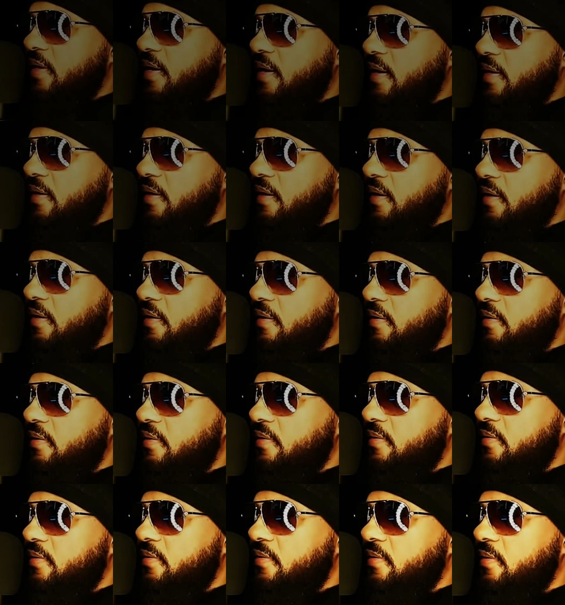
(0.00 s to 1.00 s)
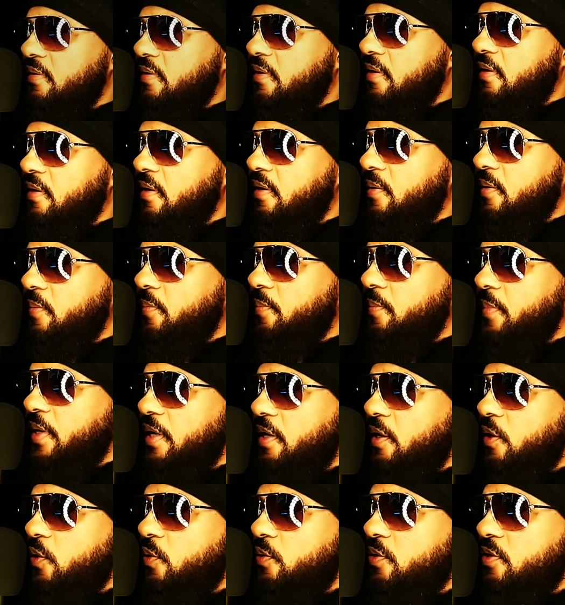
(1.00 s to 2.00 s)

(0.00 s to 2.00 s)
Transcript: I get it. Many who